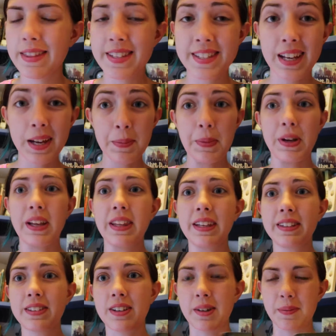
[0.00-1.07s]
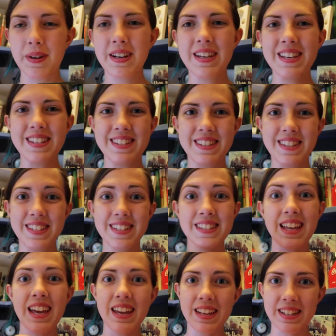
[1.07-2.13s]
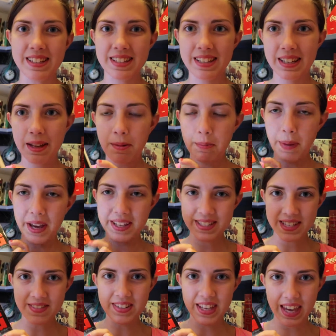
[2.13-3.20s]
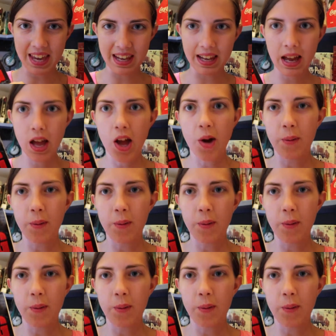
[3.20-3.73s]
the second book I'd like to talk about is The Stand by Stephen King,